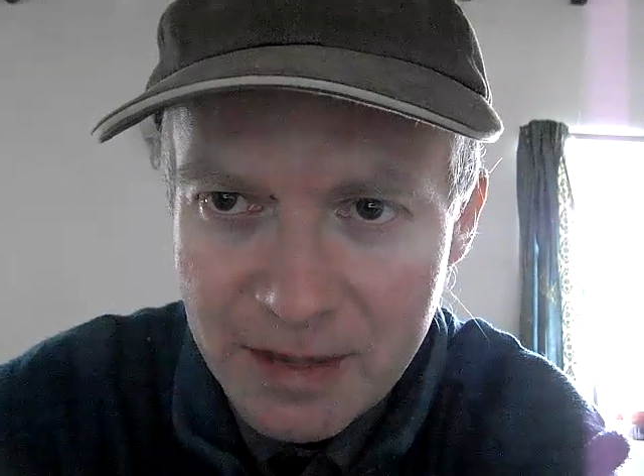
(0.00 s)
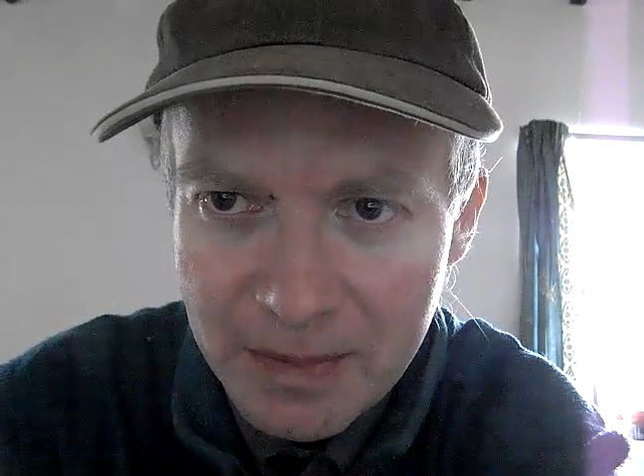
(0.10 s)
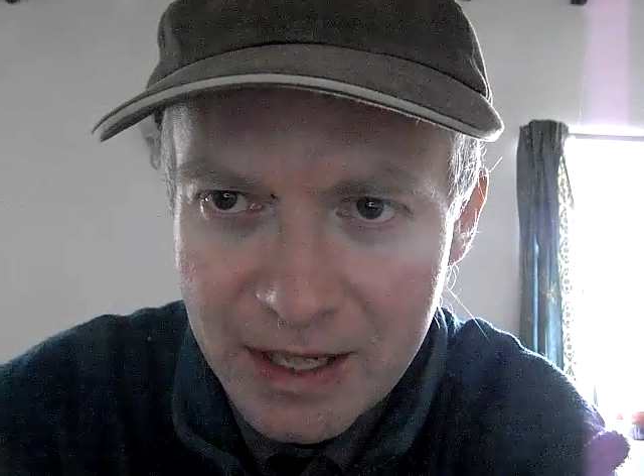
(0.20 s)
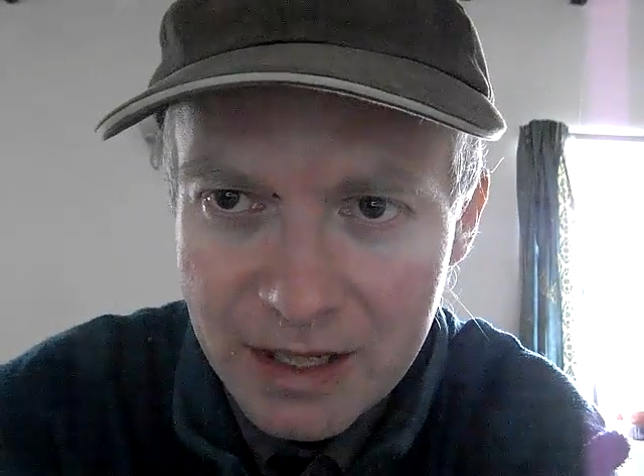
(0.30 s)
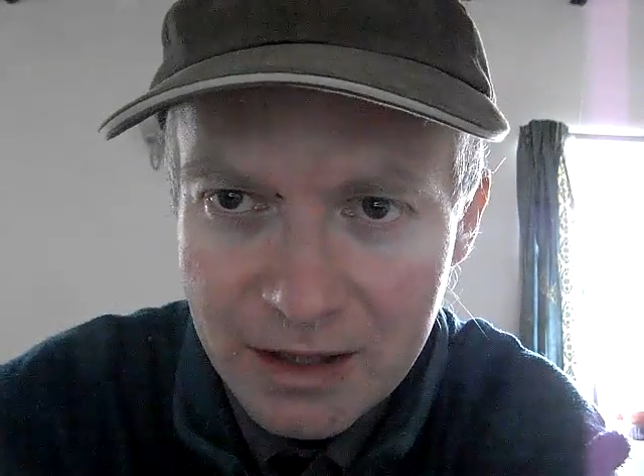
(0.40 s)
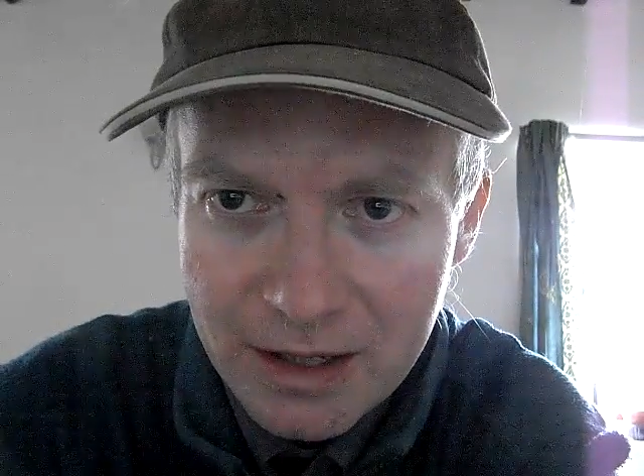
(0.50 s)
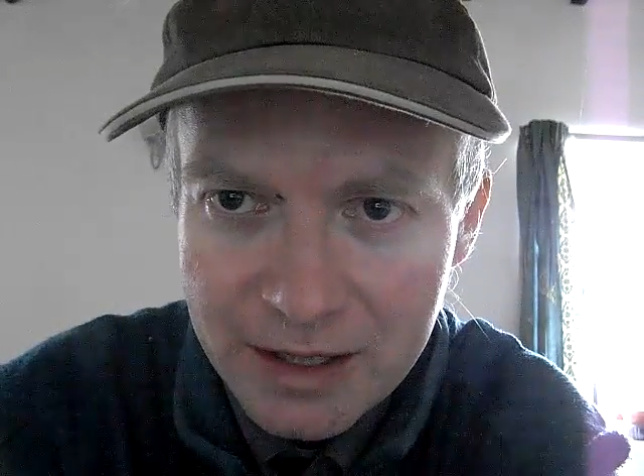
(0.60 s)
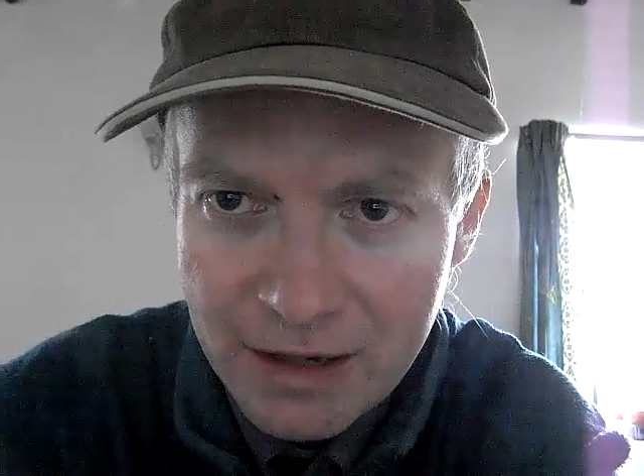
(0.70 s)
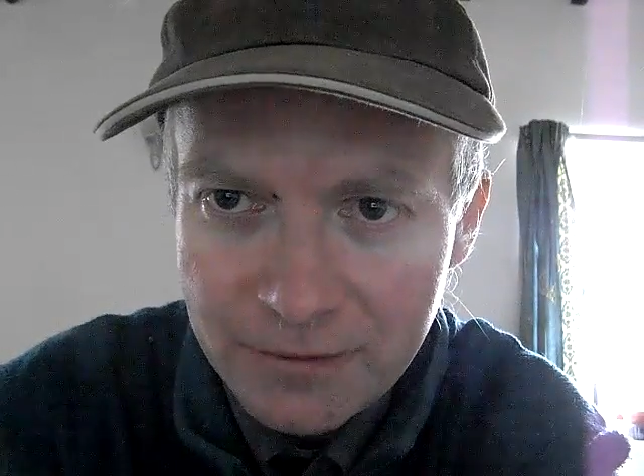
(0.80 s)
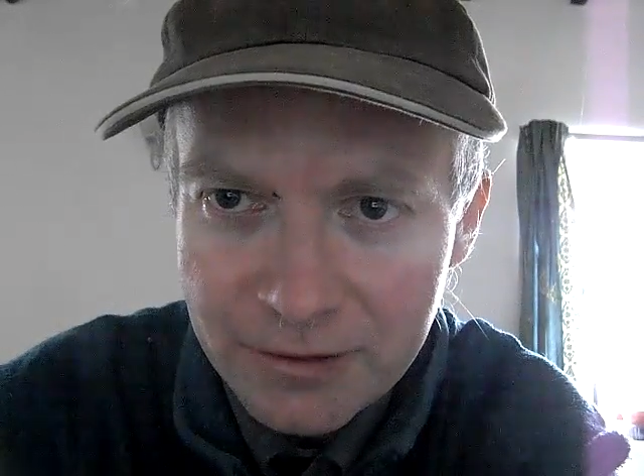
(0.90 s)
a bit like
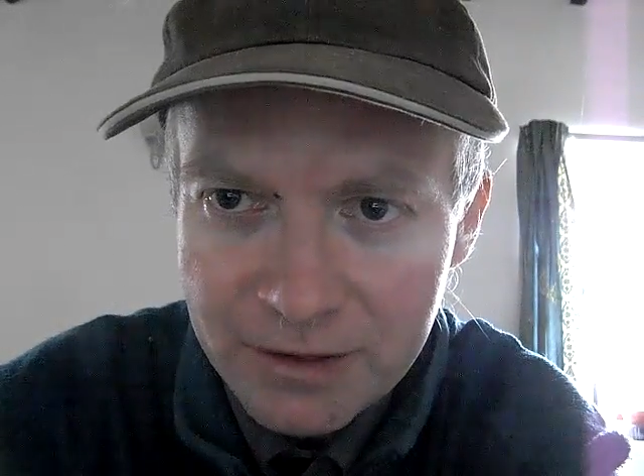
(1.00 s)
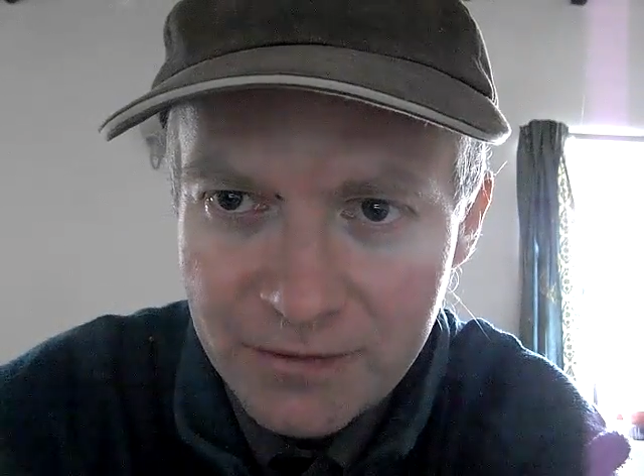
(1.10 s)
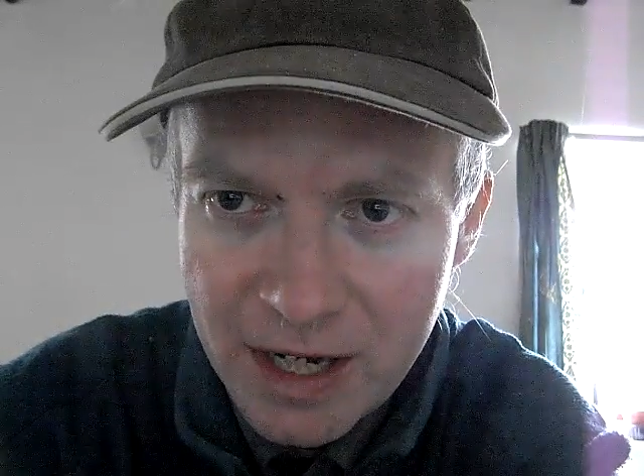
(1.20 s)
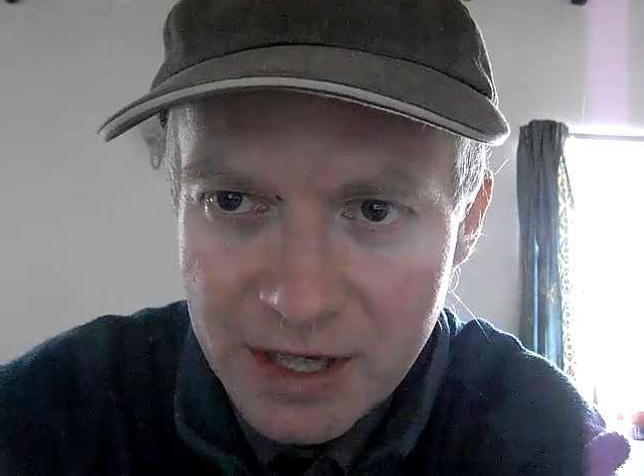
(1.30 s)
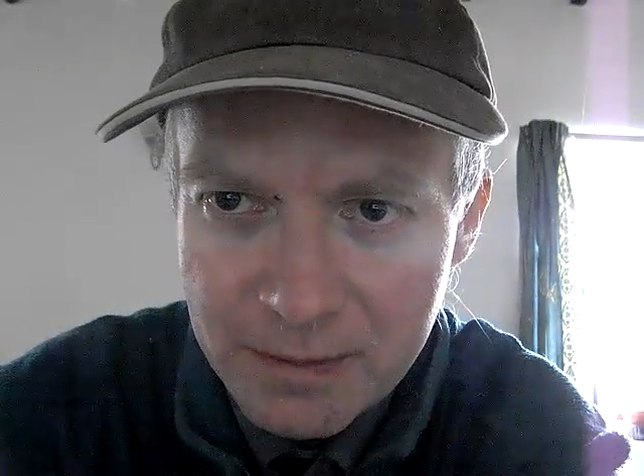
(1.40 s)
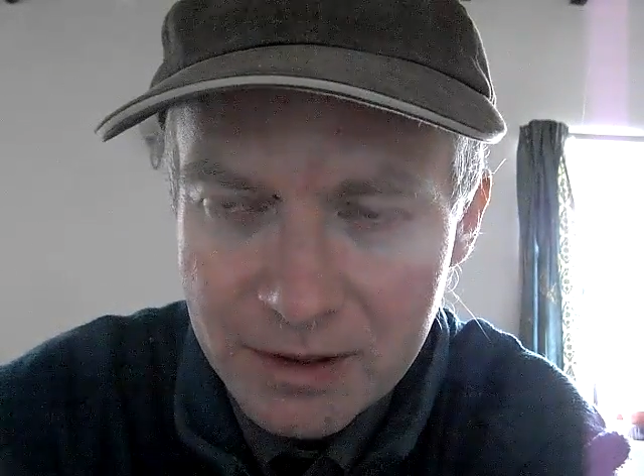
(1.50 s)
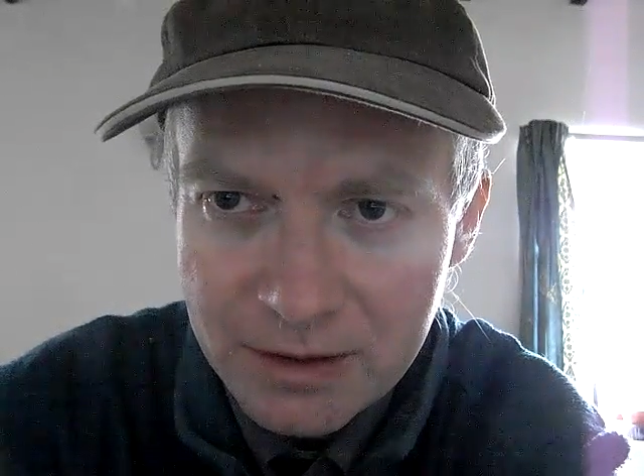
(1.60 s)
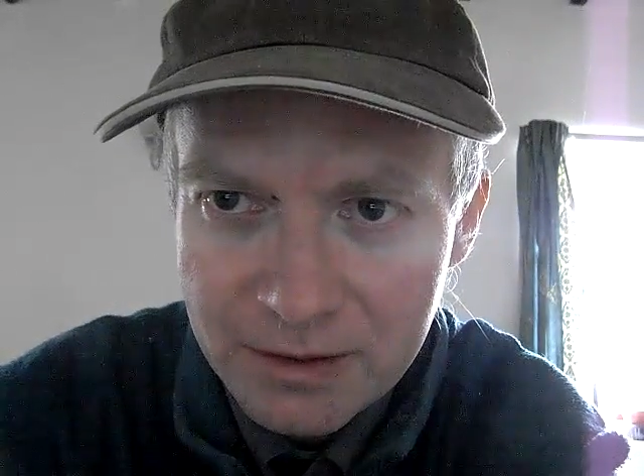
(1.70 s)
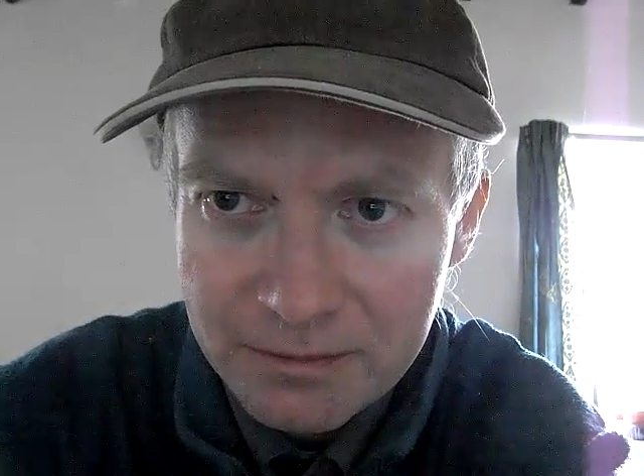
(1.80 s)
another investment